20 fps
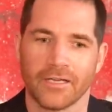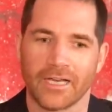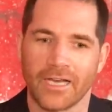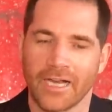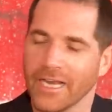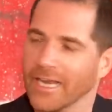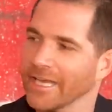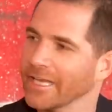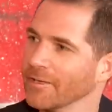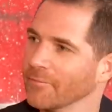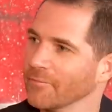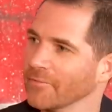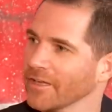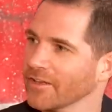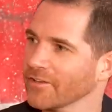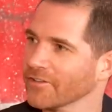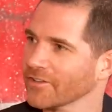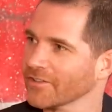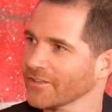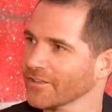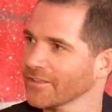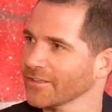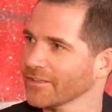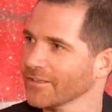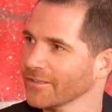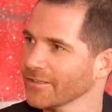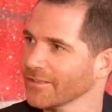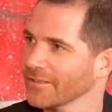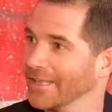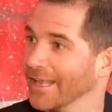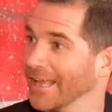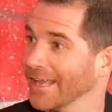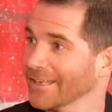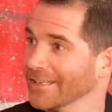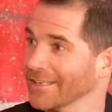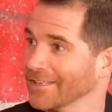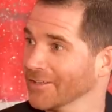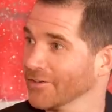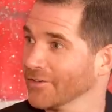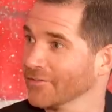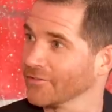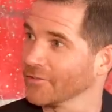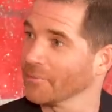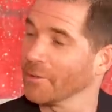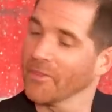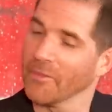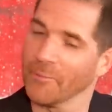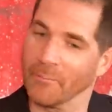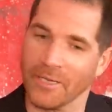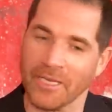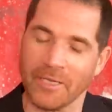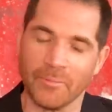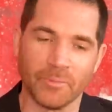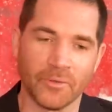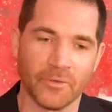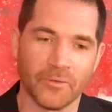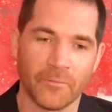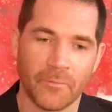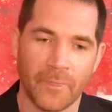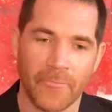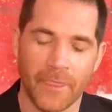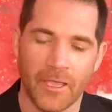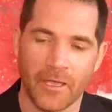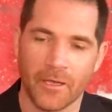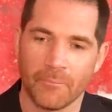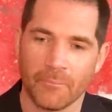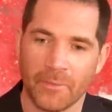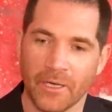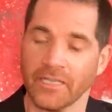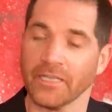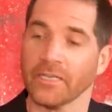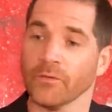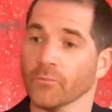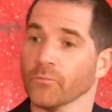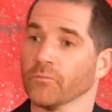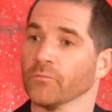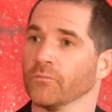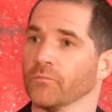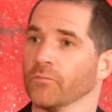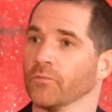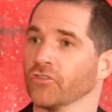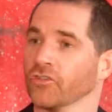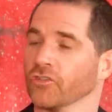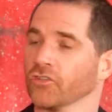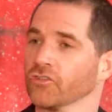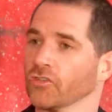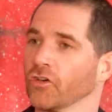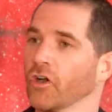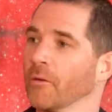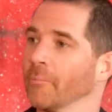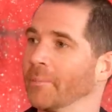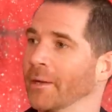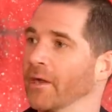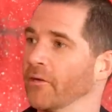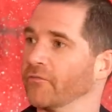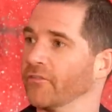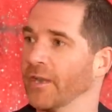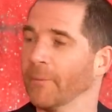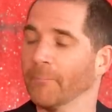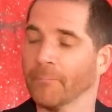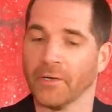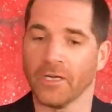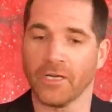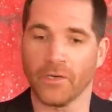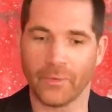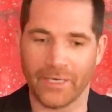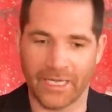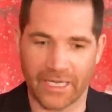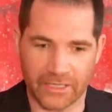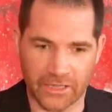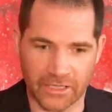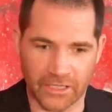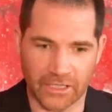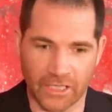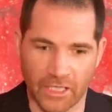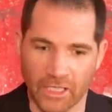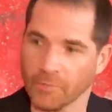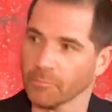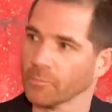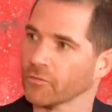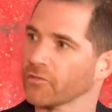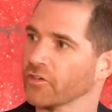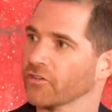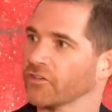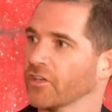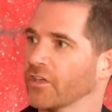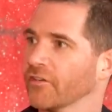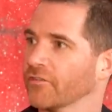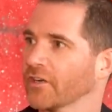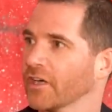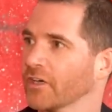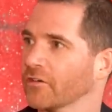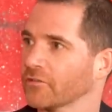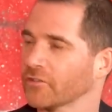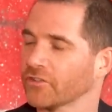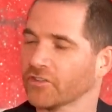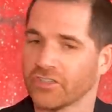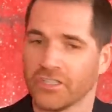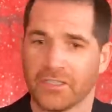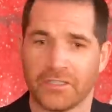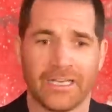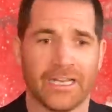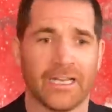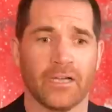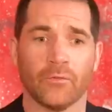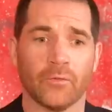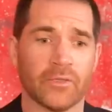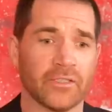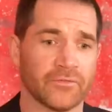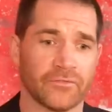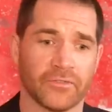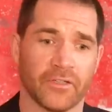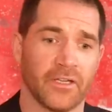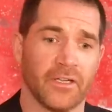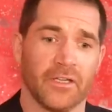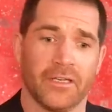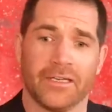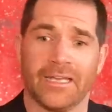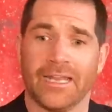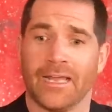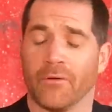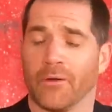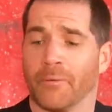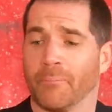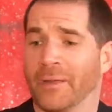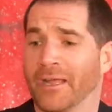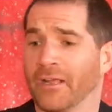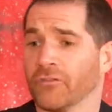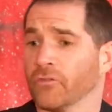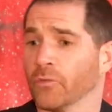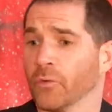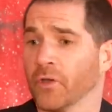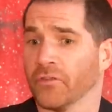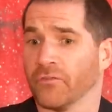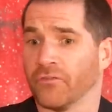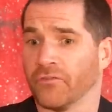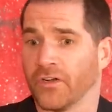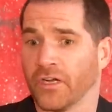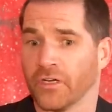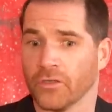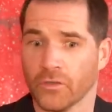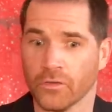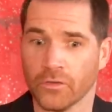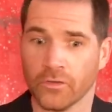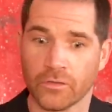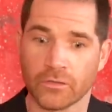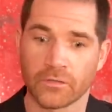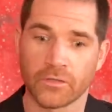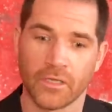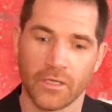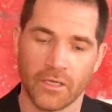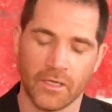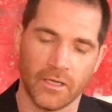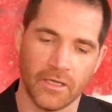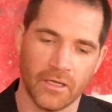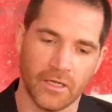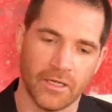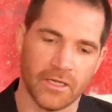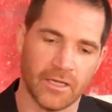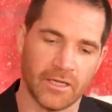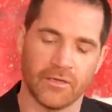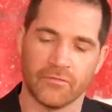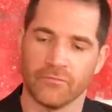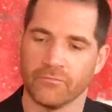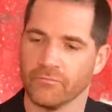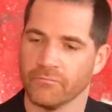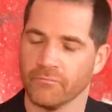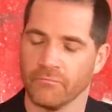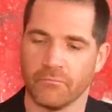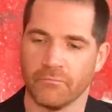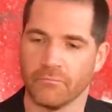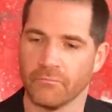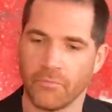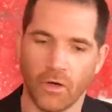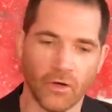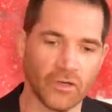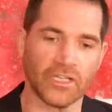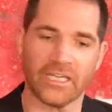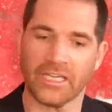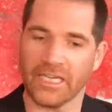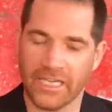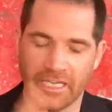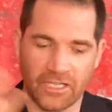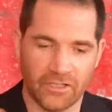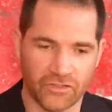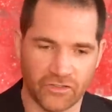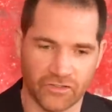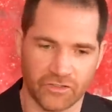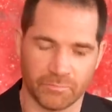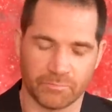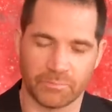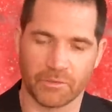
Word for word: claimed its land from other people, but it was a strong, powerful empire. We had the global reserve currency. Now we've now our pound's worth fuck all. Our monarchy is